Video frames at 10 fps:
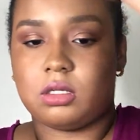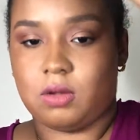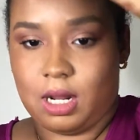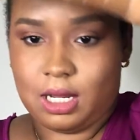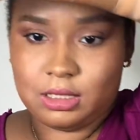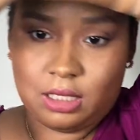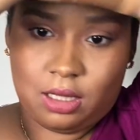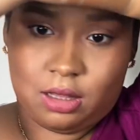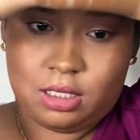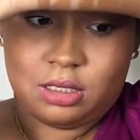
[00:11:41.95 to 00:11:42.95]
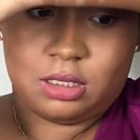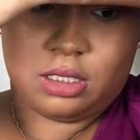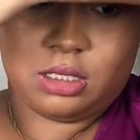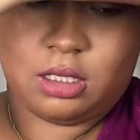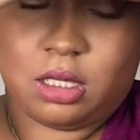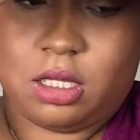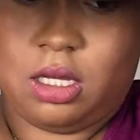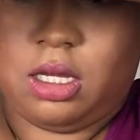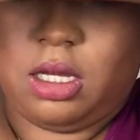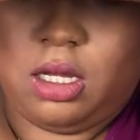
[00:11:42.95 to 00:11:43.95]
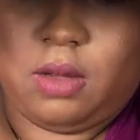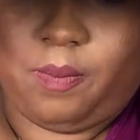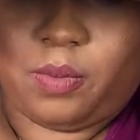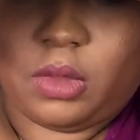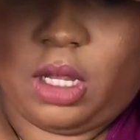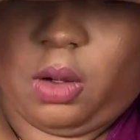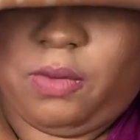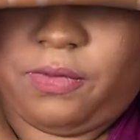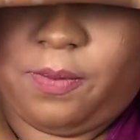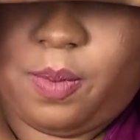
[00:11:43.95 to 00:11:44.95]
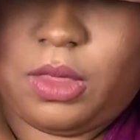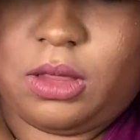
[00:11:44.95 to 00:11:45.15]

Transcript: So like I said, this is the Elf.